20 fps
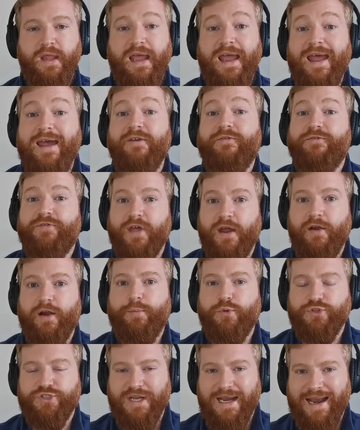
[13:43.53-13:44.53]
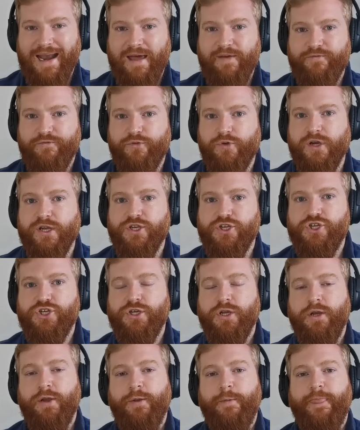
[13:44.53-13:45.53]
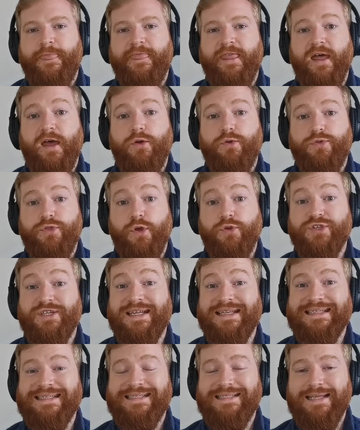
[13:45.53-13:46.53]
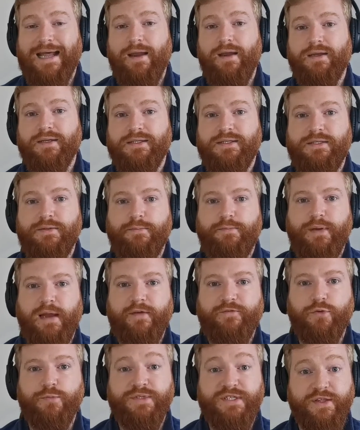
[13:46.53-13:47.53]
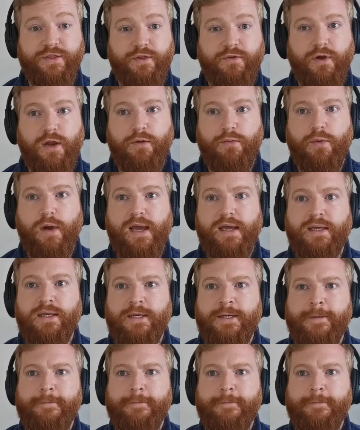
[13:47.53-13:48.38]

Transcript: if they're able to leverage those consent platforms in the right way.